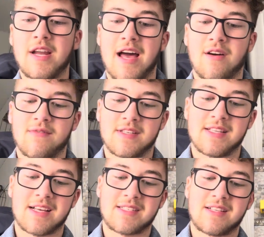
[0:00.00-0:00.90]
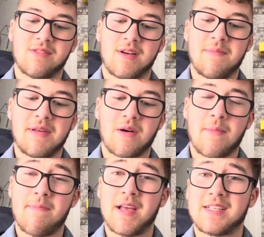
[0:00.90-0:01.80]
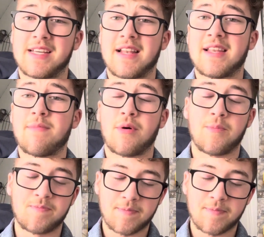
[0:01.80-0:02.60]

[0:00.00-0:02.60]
And obviously that still can be like mixed gender, but